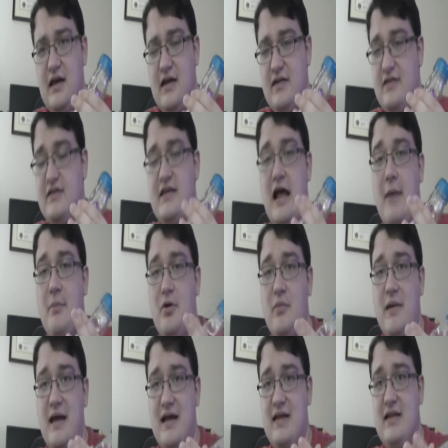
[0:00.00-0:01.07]
stopper
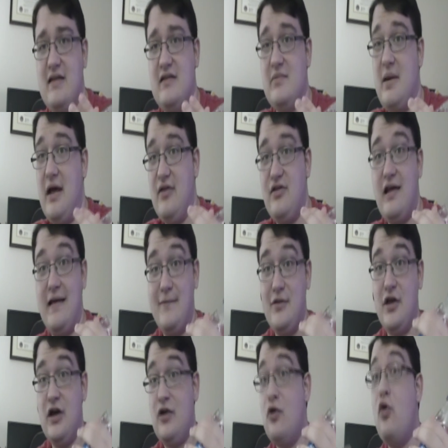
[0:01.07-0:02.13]
mechanism outside of
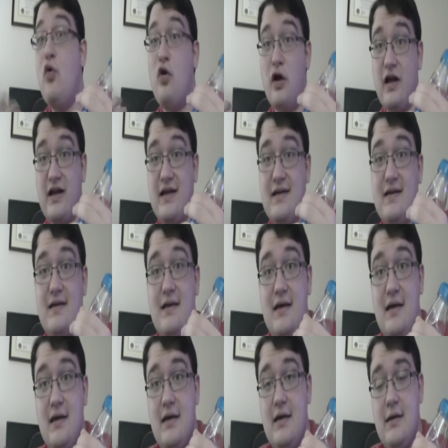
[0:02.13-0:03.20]
the cork
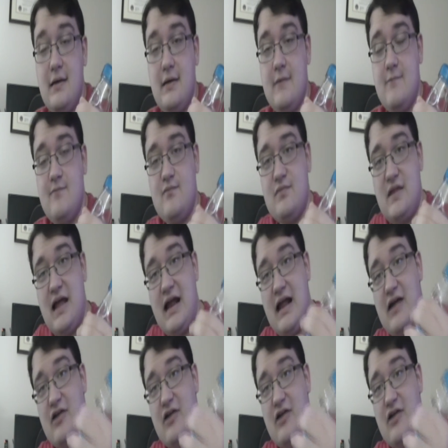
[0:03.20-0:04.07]
that I